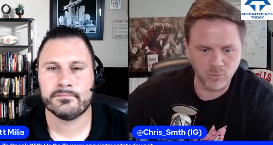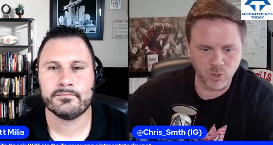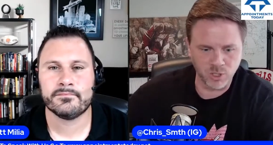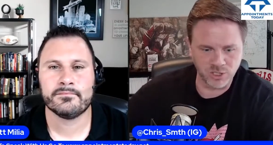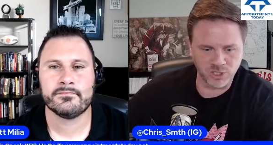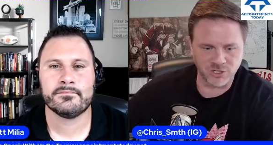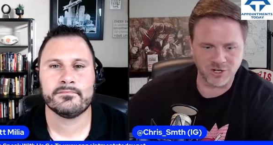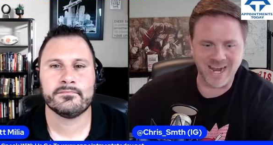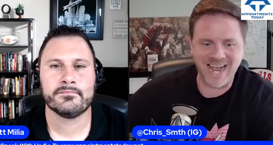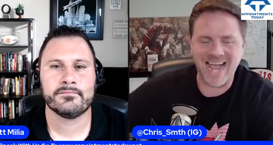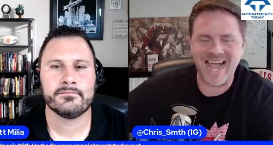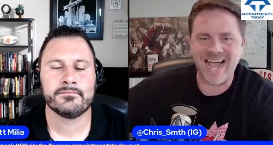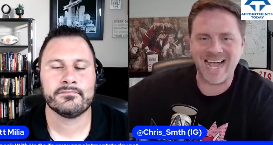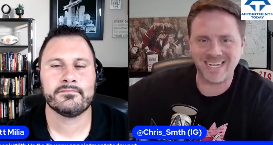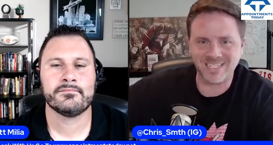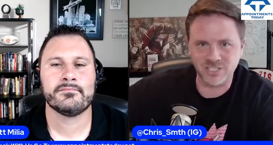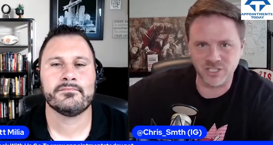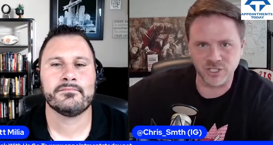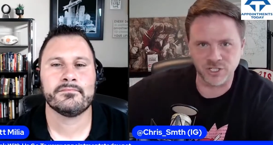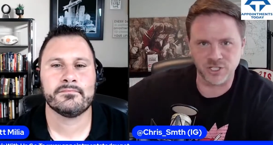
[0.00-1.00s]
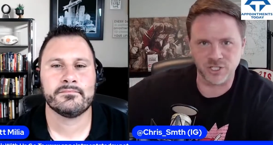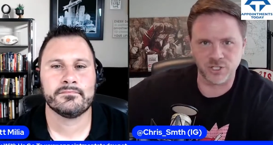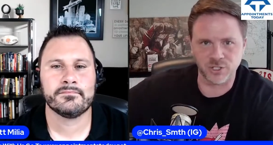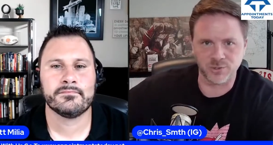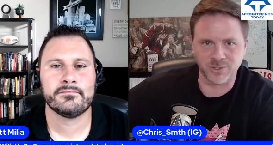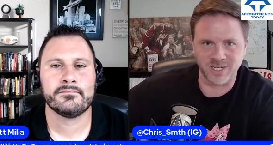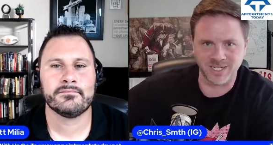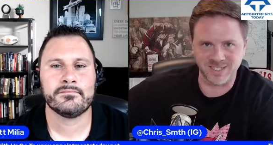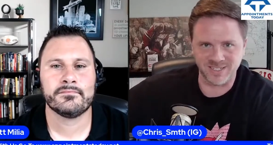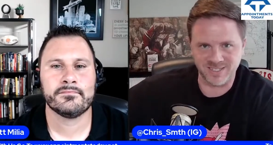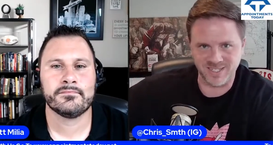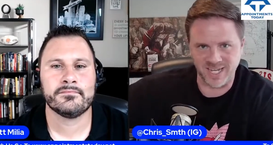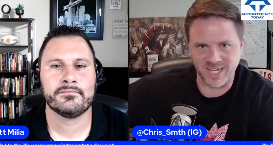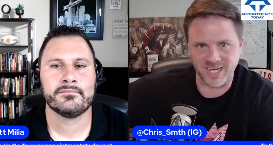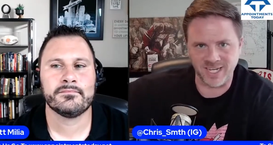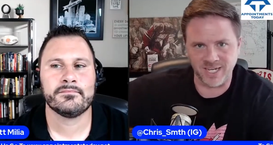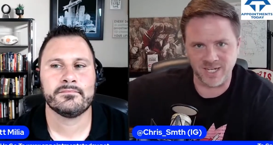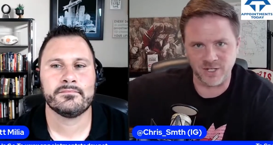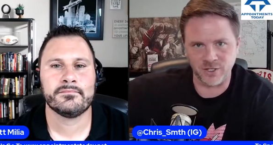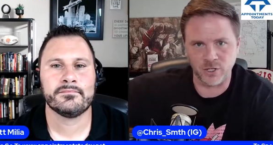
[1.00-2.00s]
Speaker 1: what you're actually doing is
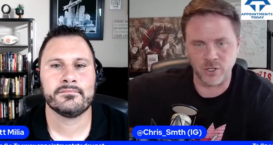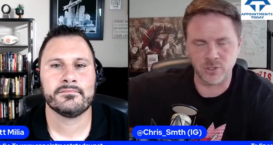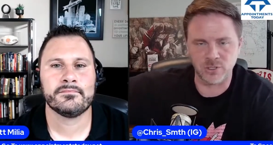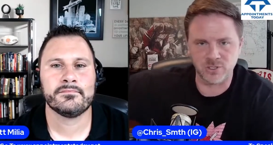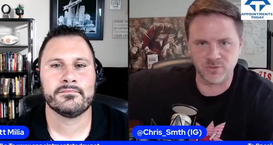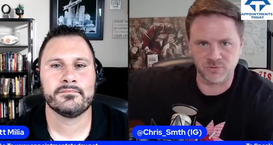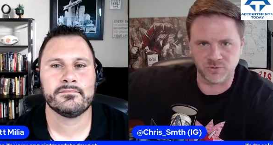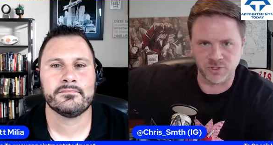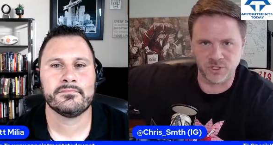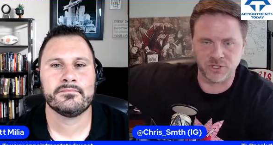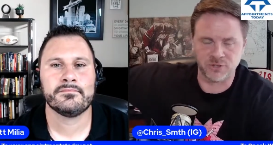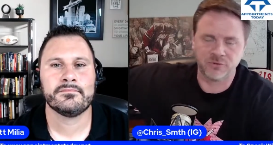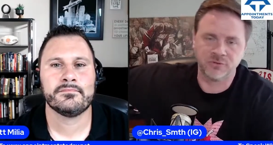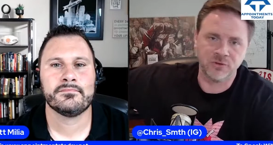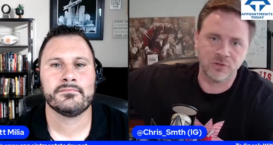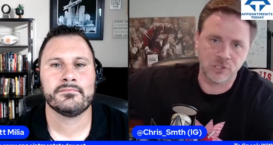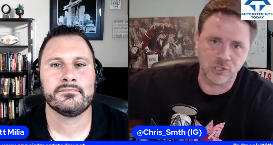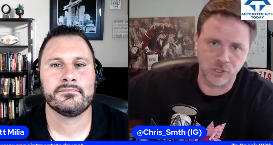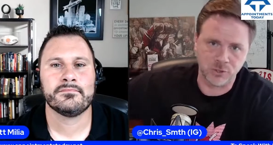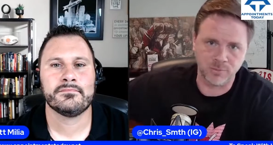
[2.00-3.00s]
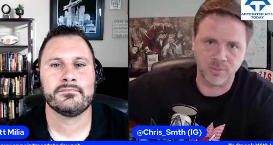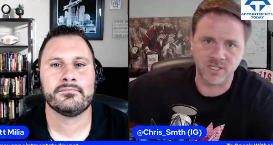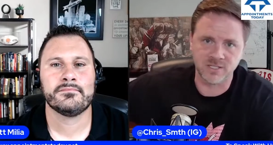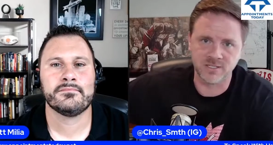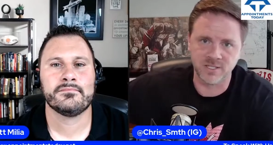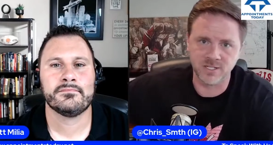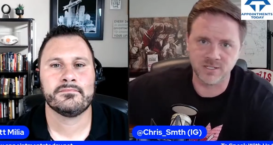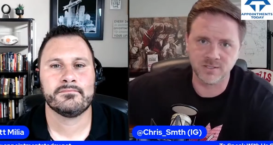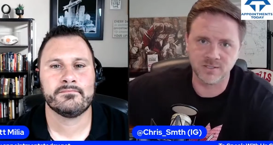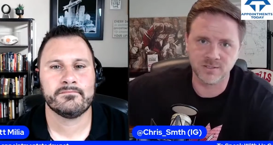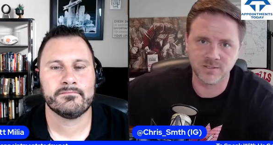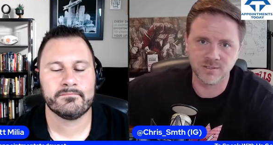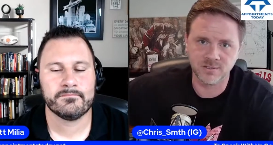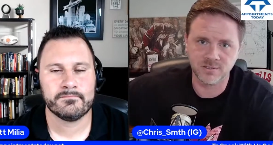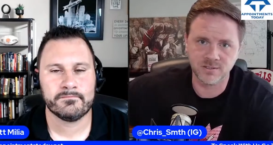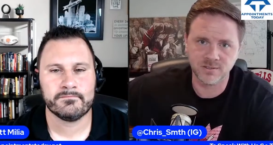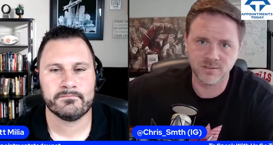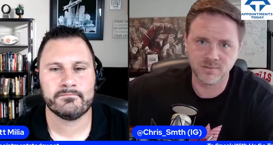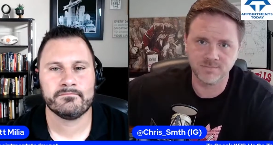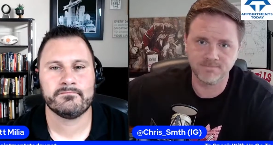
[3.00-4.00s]
taking notes for your future business.
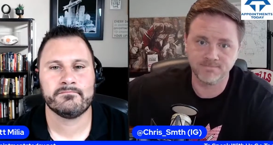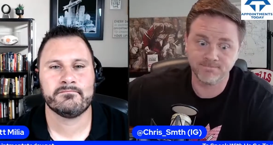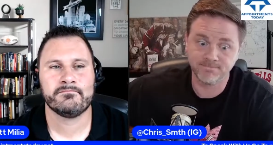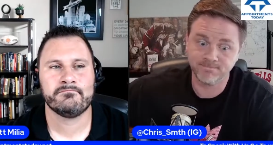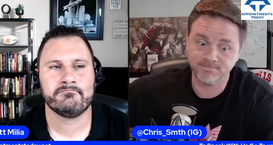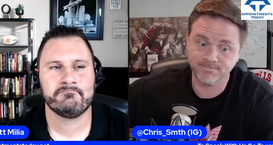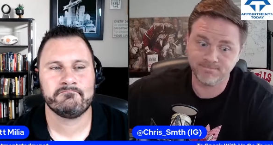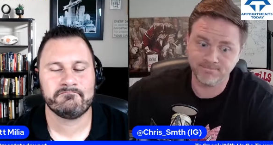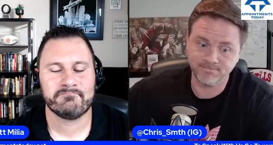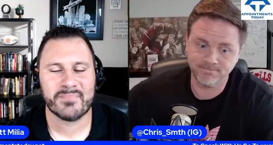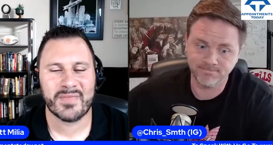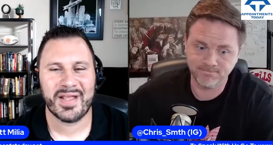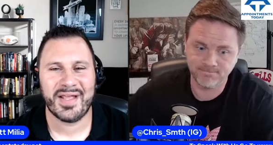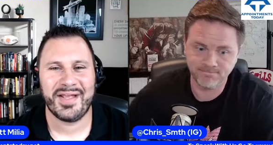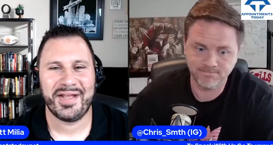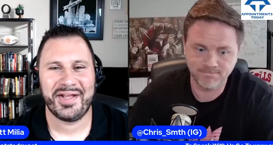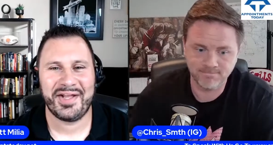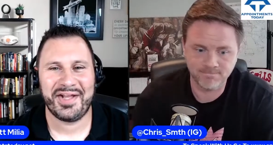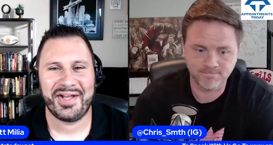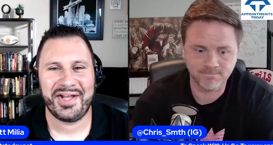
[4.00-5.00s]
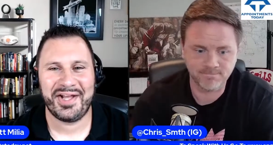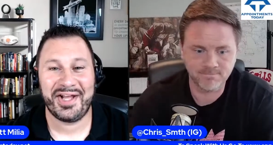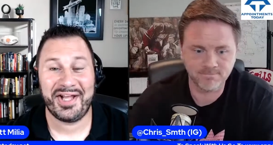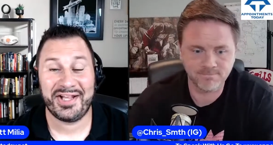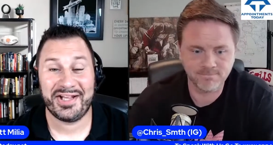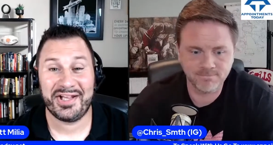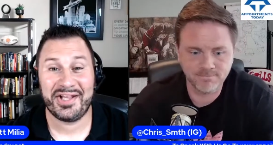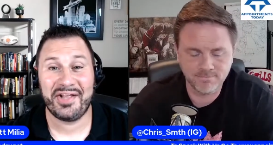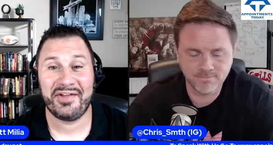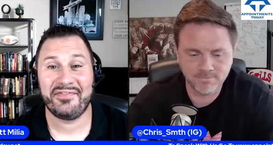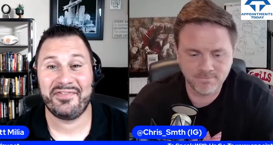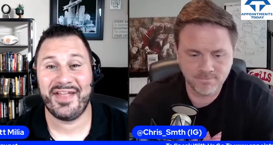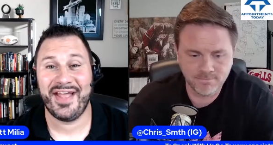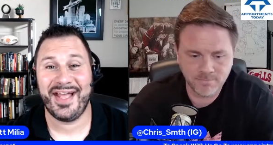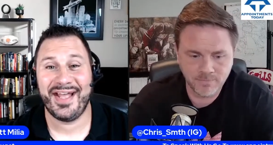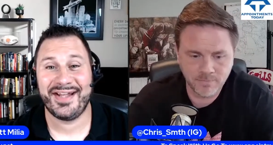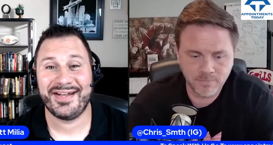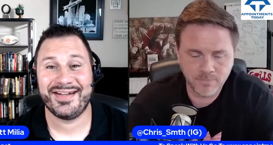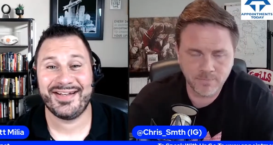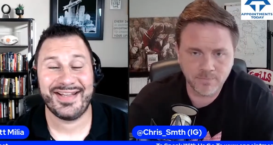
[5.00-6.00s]
I love
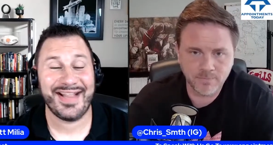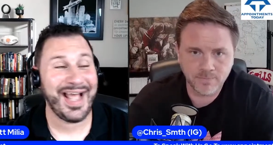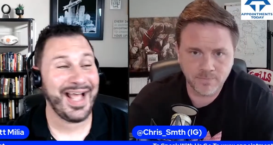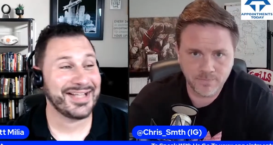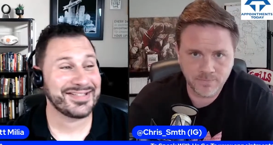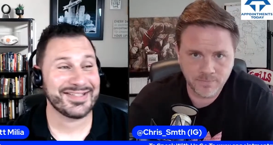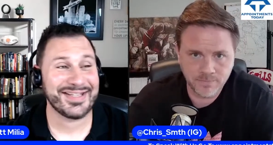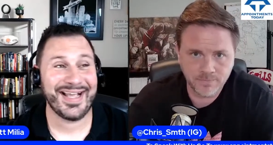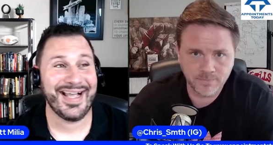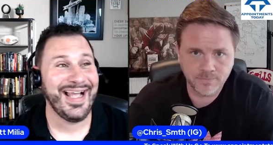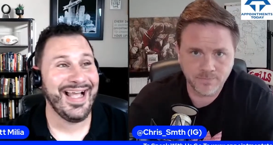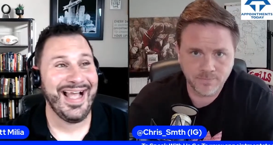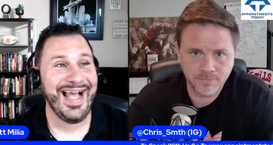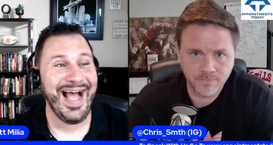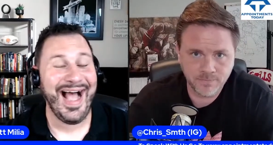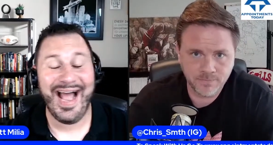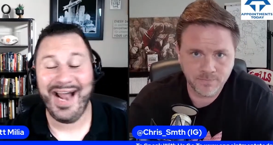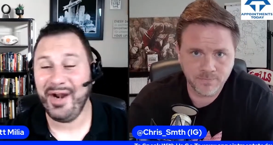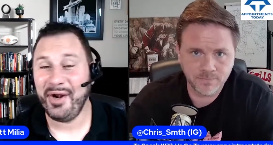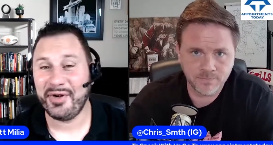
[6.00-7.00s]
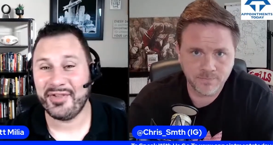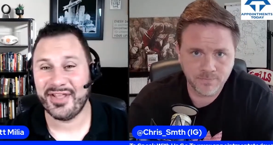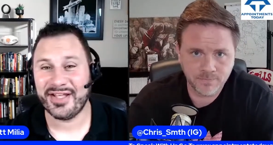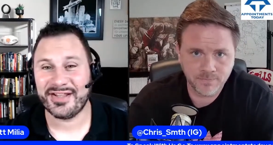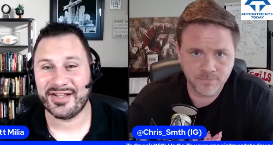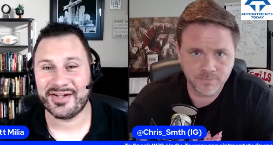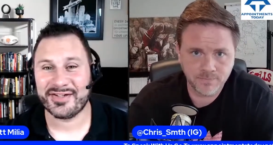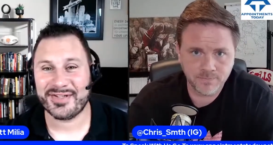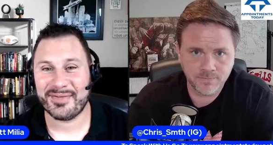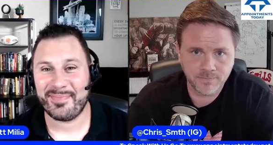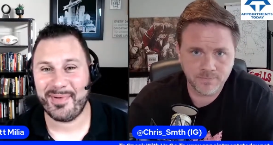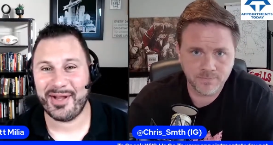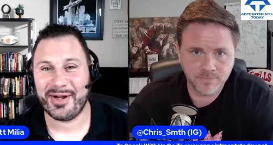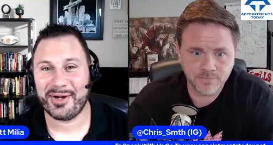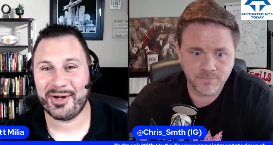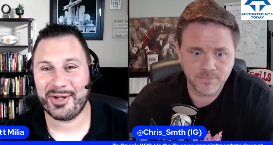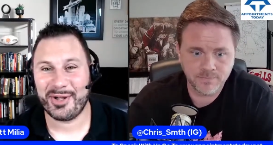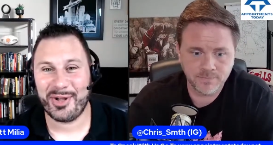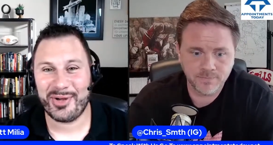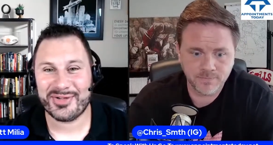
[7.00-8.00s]
Speaker 2: that. That's I don't think there's a
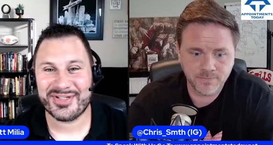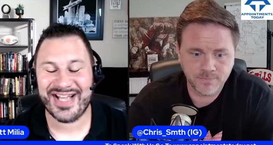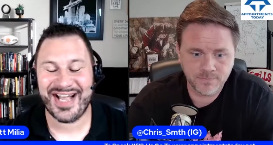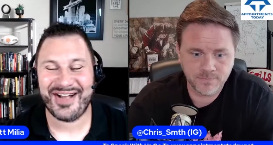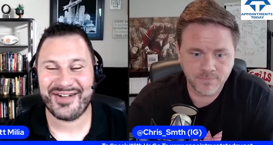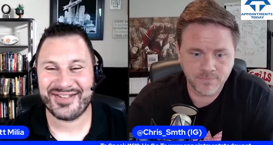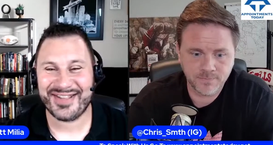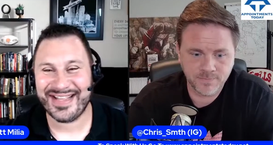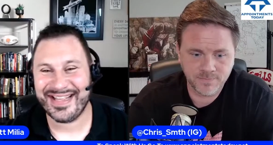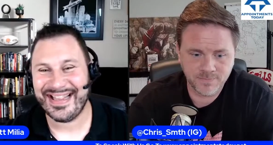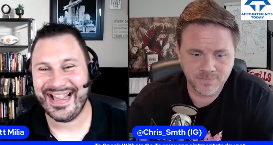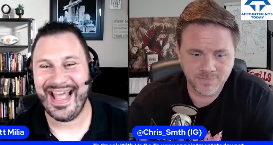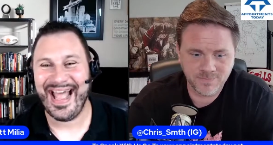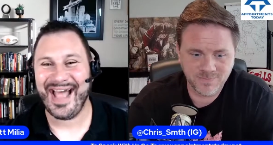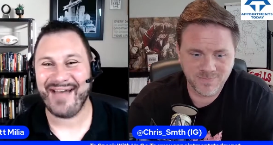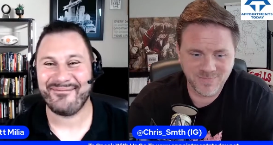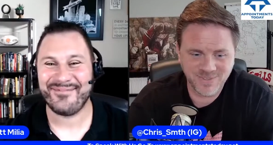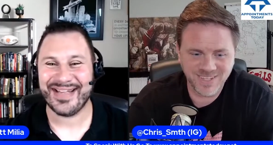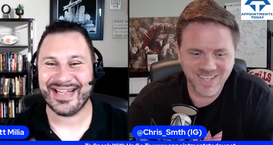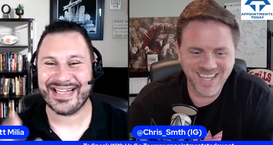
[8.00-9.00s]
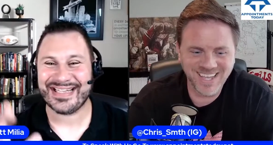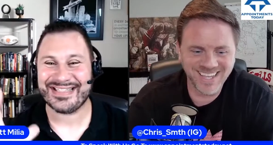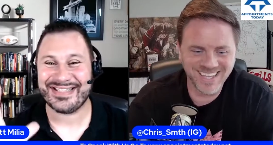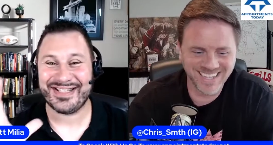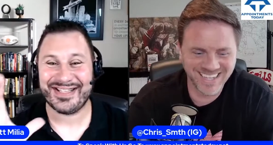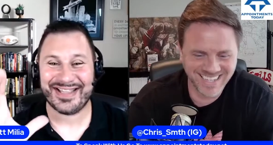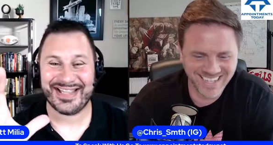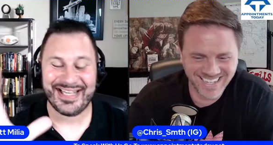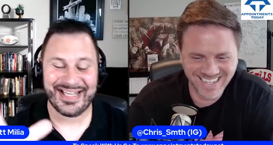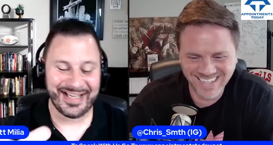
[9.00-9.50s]
better closeout than that because you think